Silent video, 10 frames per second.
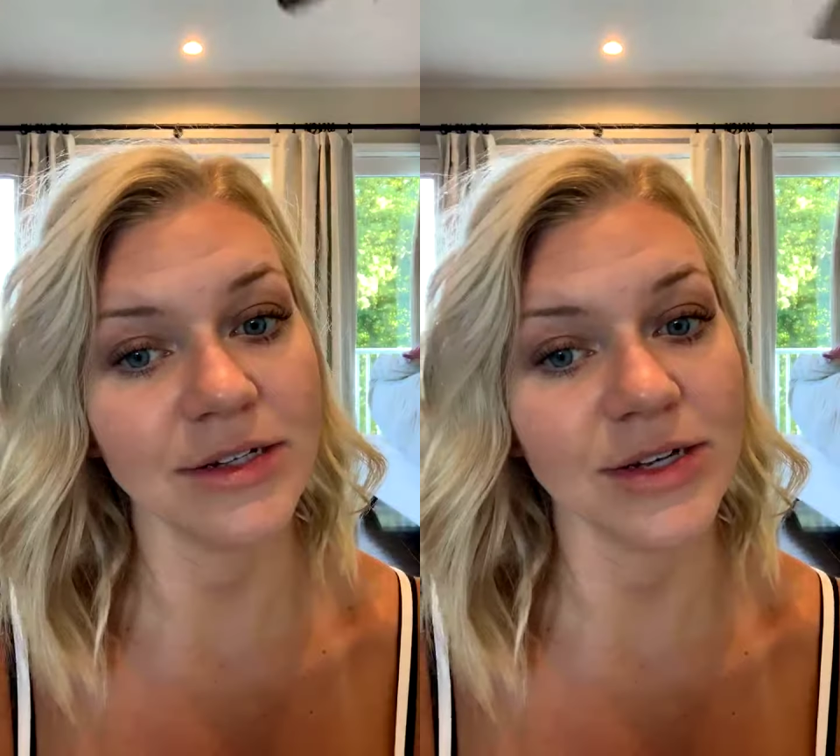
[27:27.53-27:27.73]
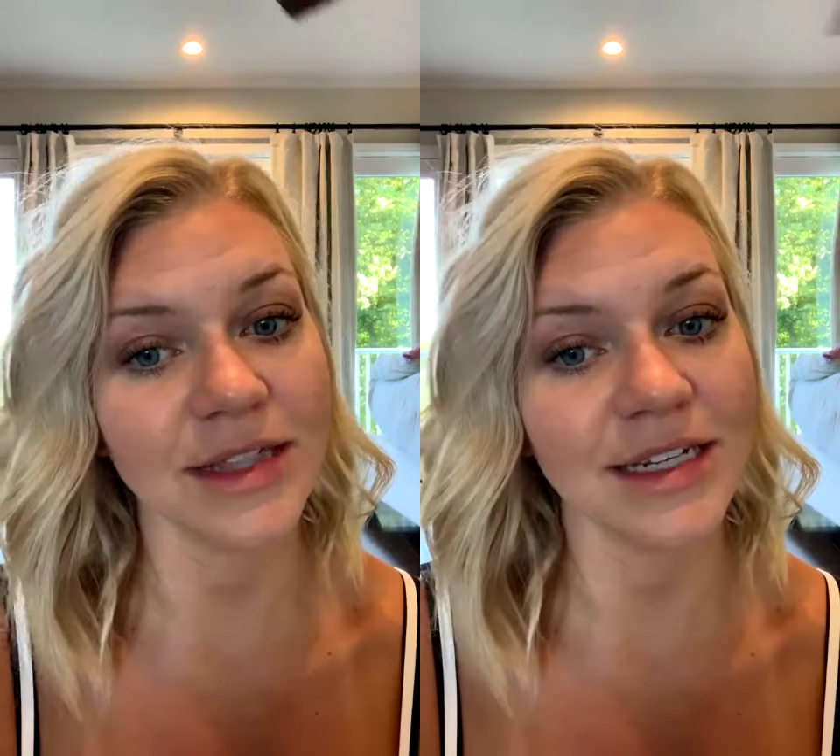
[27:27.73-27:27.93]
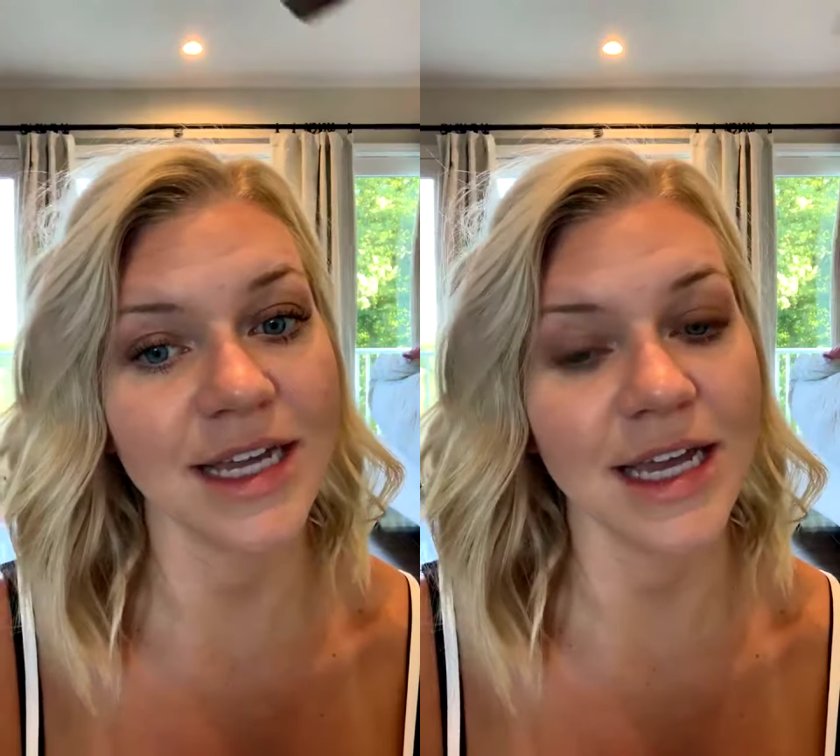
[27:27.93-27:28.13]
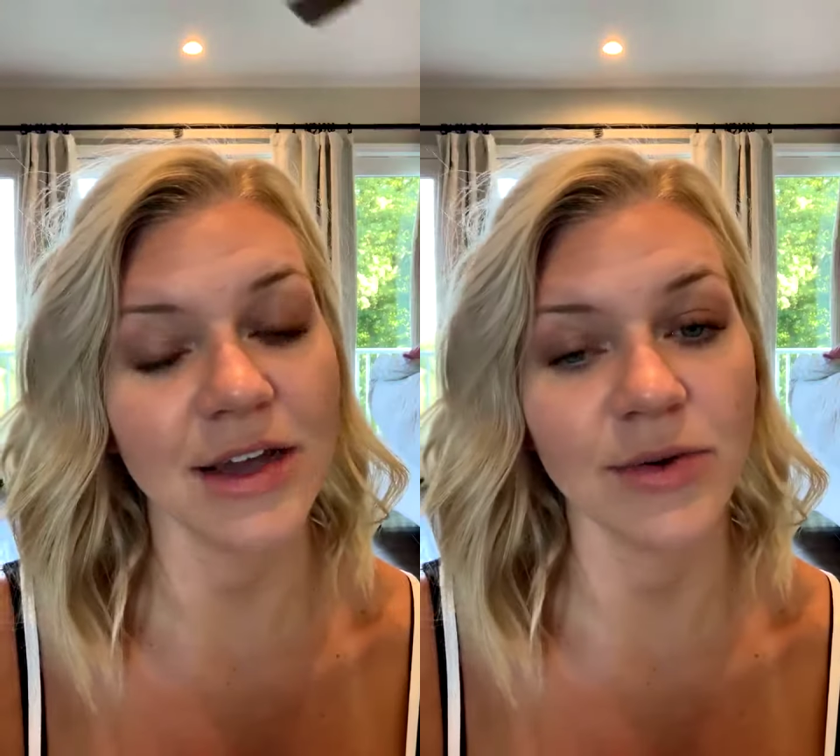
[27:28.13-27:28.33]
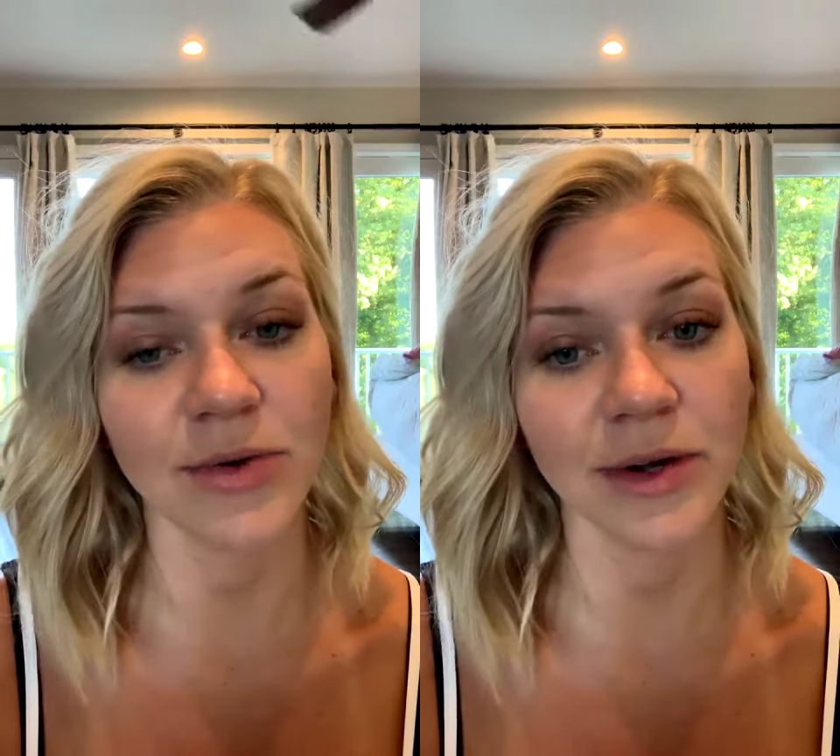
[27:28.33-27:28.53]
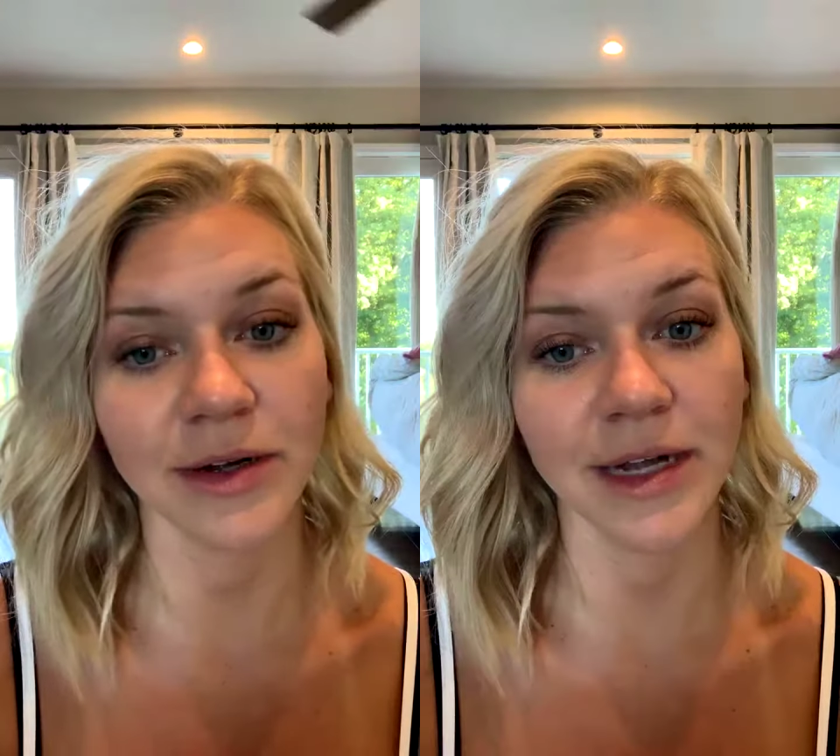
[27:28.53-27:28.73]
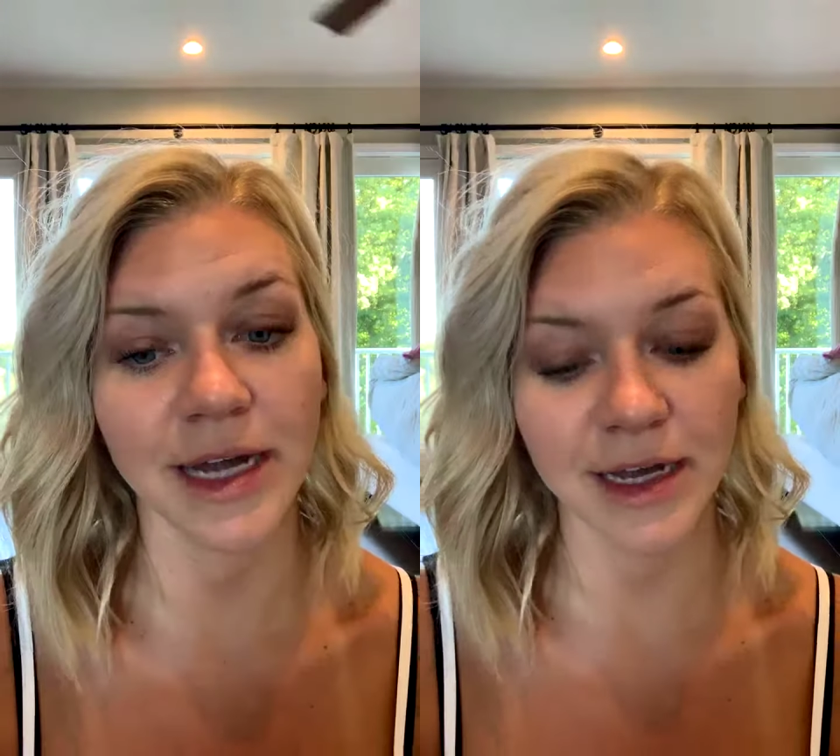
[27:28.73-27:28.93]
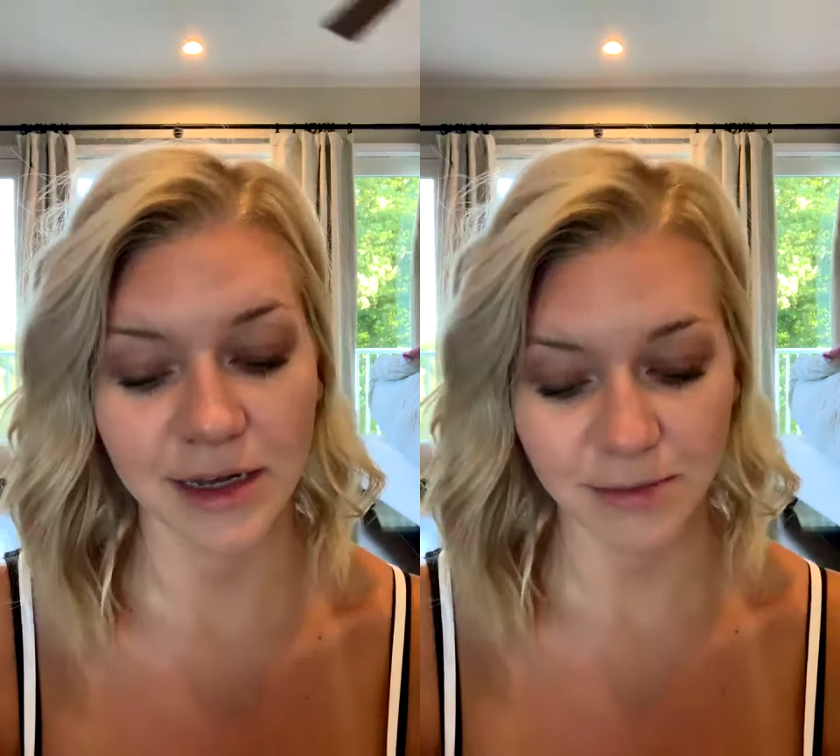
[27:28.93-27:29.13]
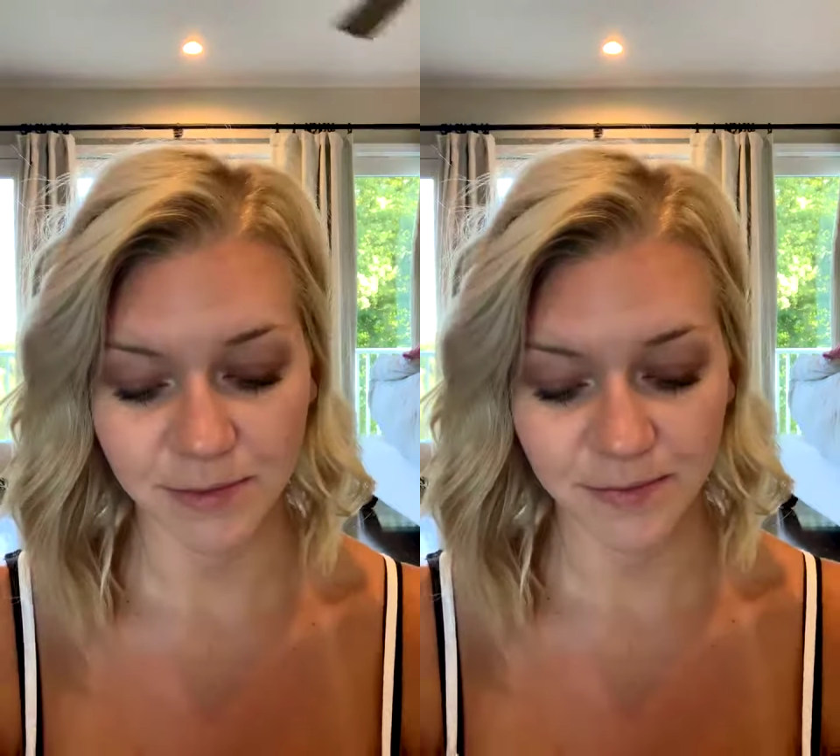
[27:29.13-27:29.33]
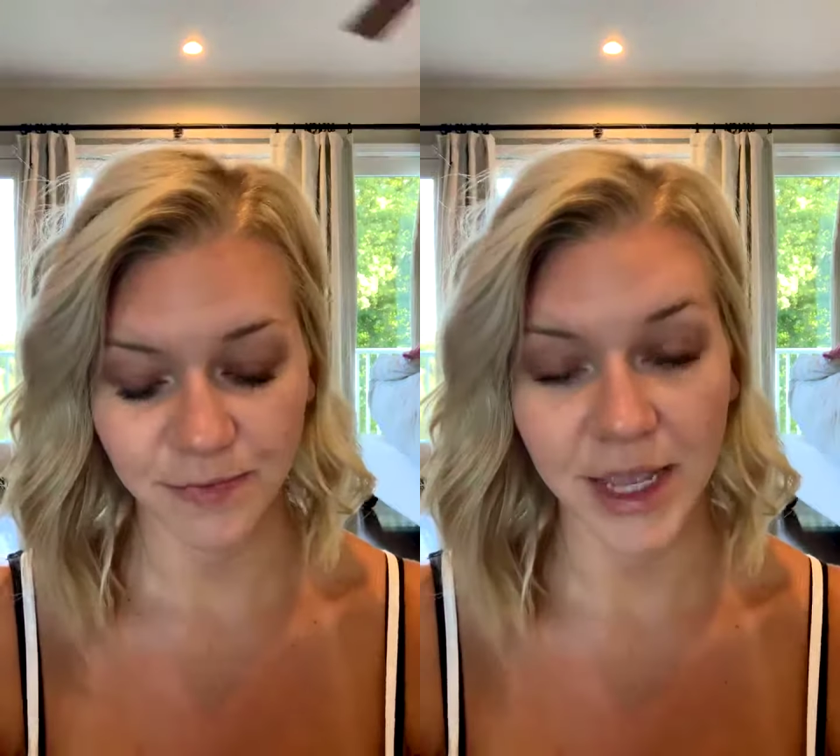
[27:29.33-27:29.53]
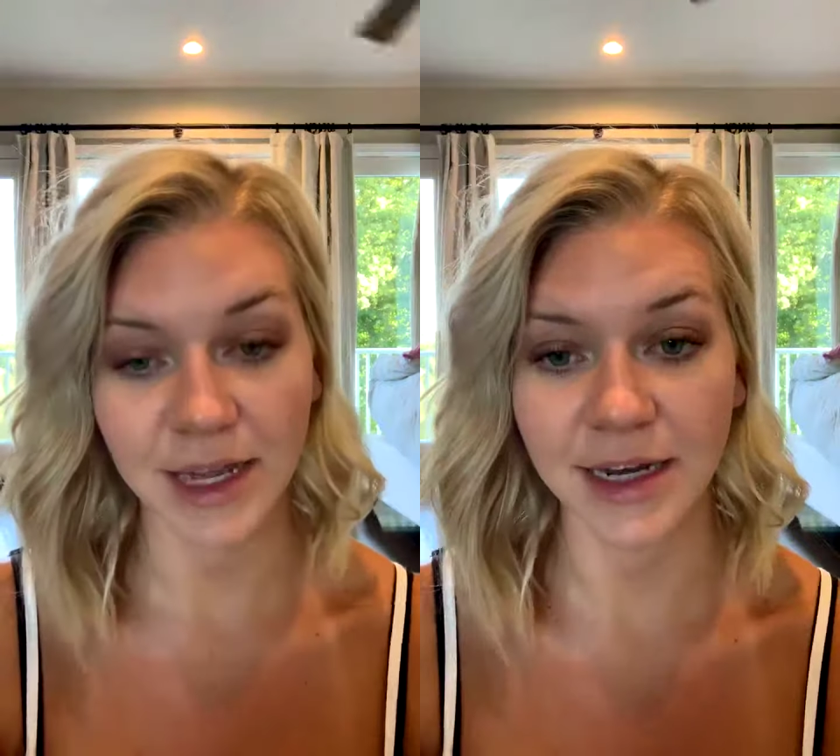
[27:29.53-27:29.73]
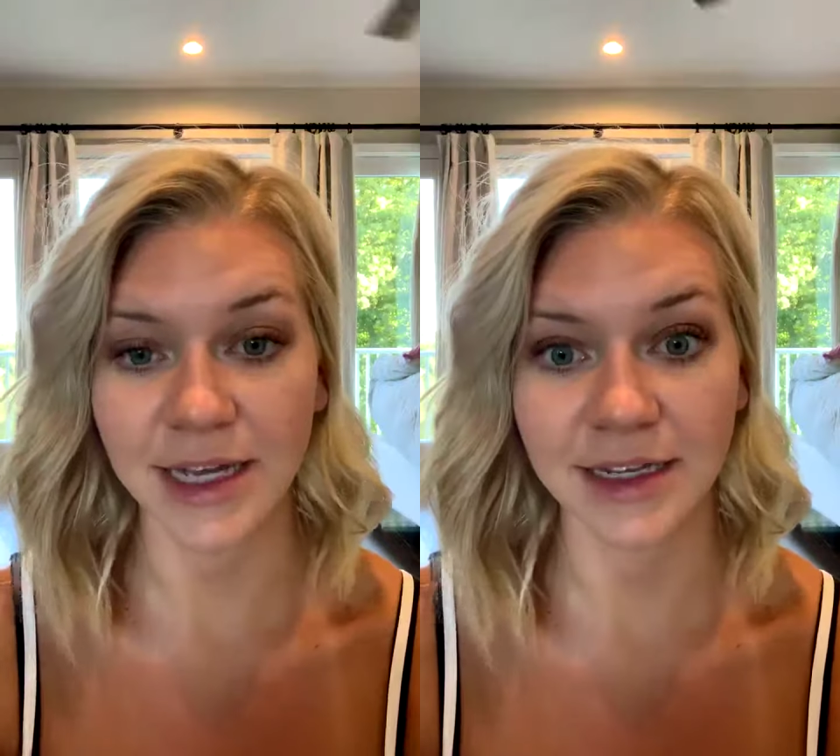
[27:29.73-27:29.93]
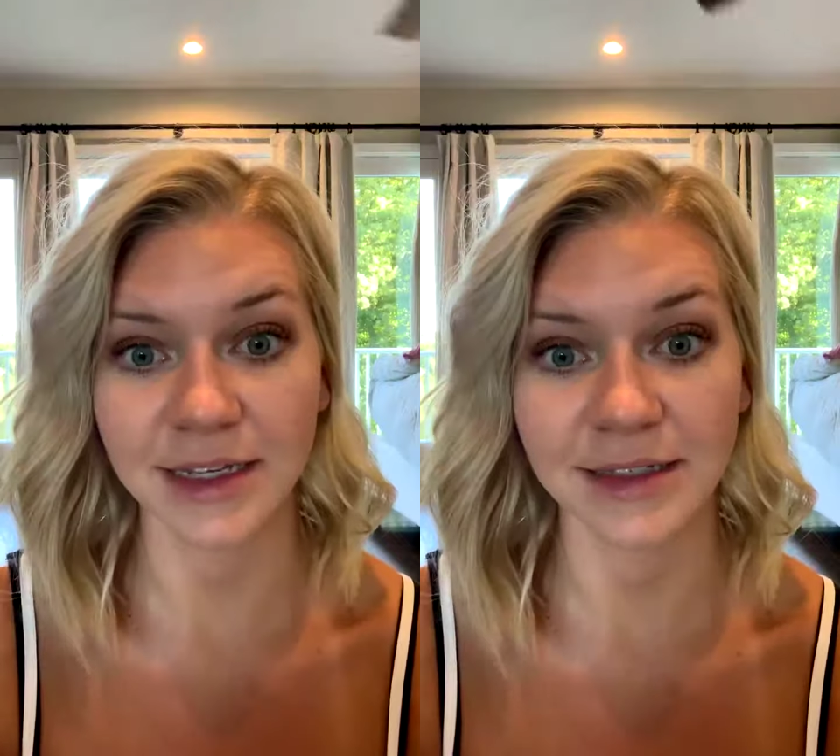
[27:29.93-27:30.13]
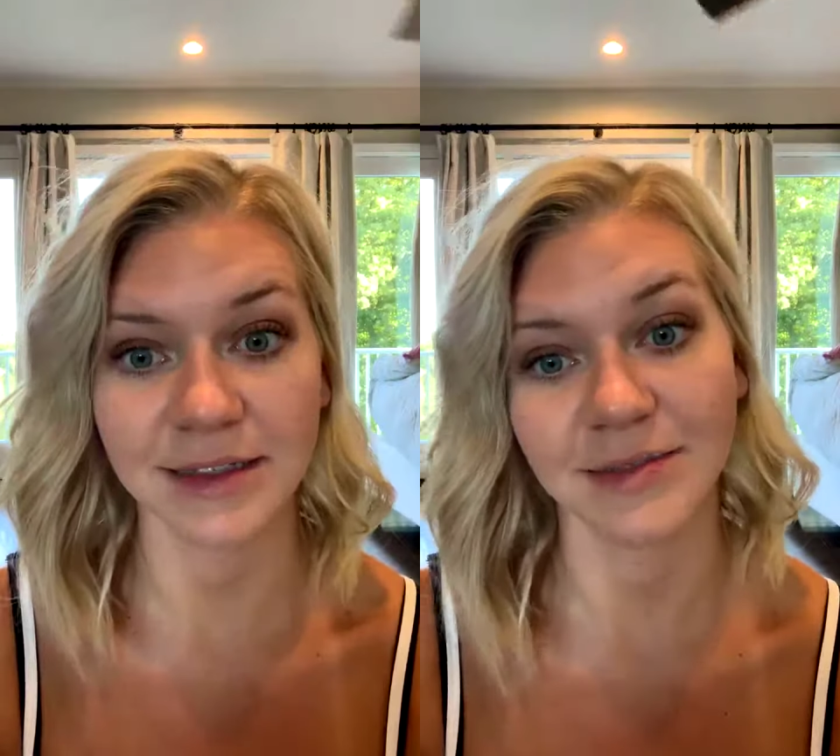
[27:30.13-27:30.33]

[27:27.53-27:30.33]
during the day or at night, because